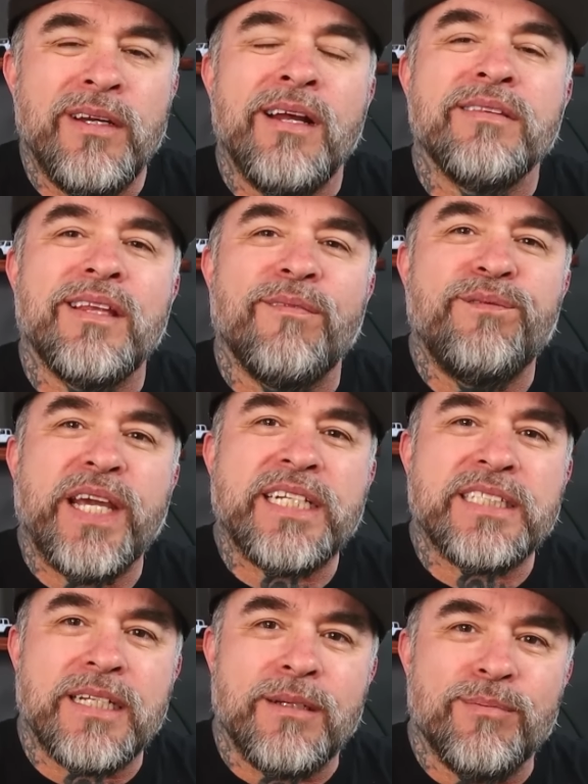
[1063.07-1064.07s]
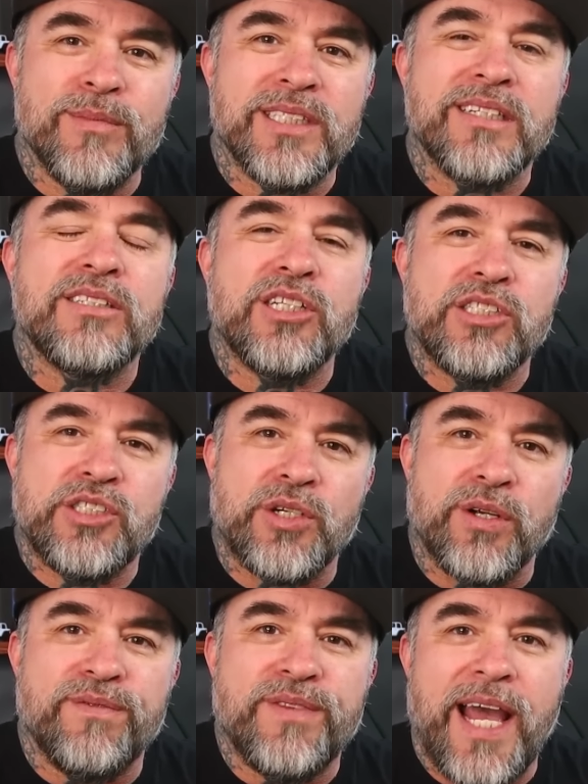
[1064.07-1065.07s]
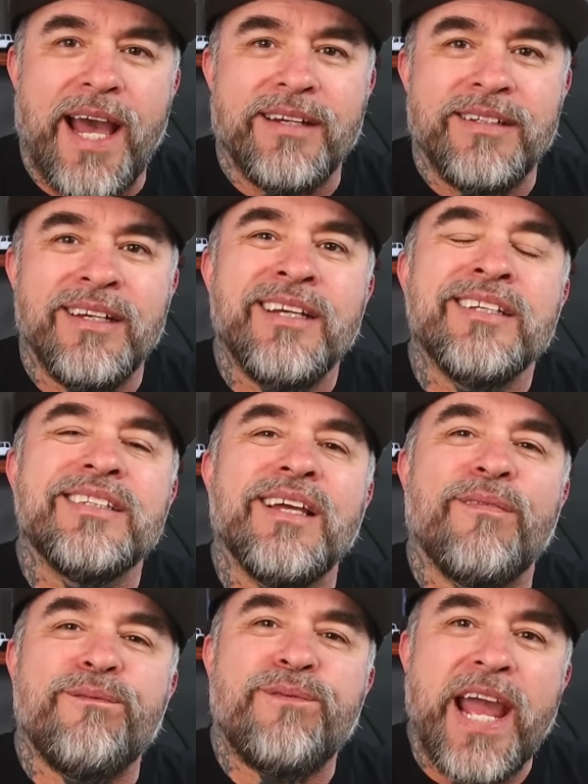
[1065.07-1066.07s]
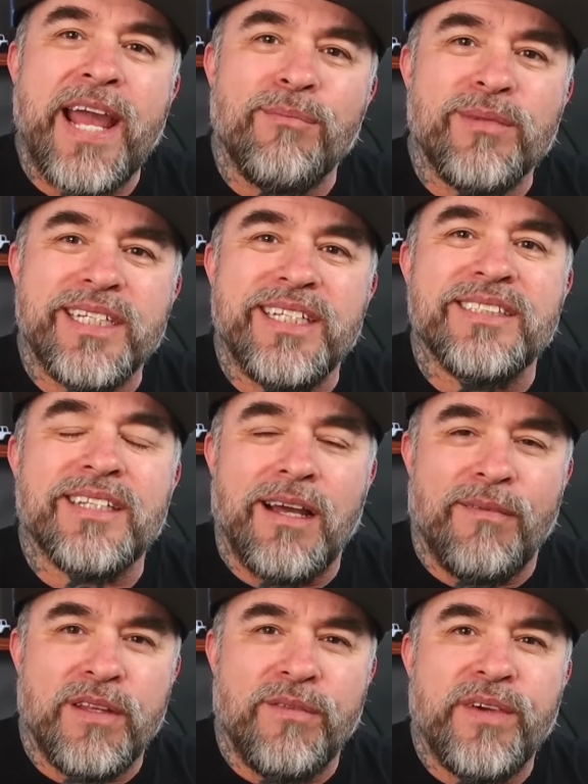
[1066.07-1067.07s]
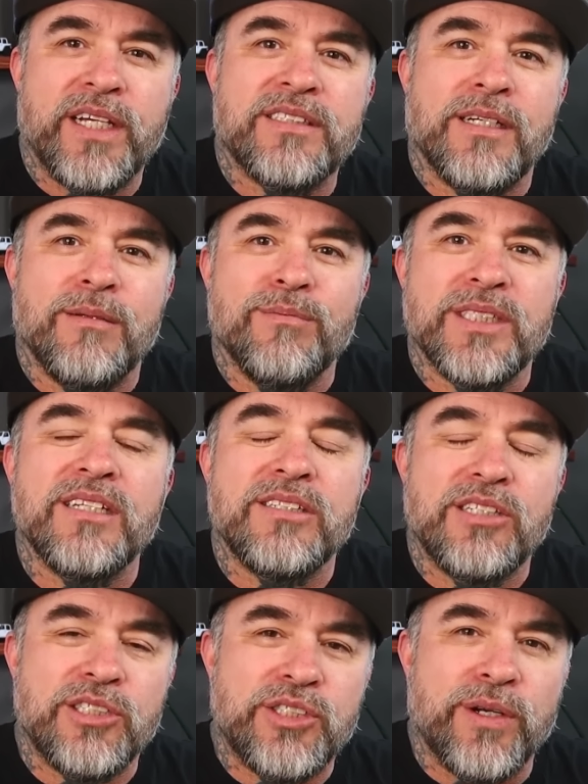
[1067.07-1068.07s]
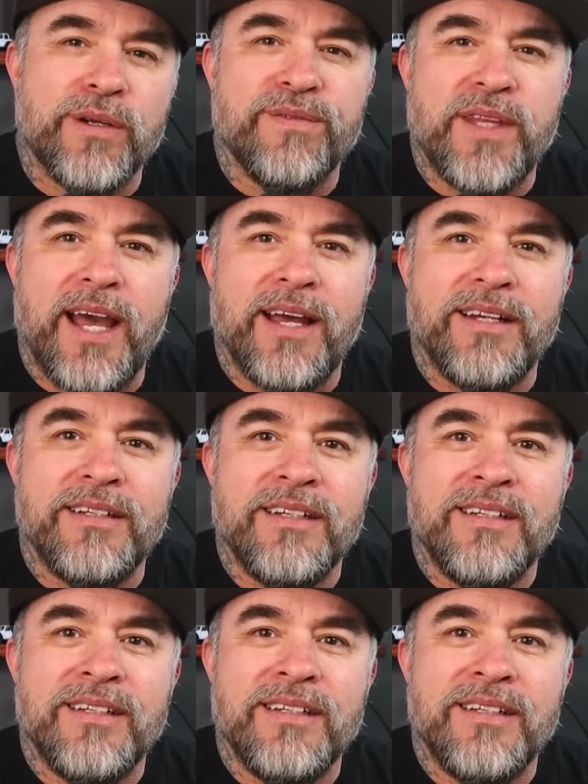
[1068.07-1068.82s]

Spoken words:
The victims deserve that. The families of the victims deserve that.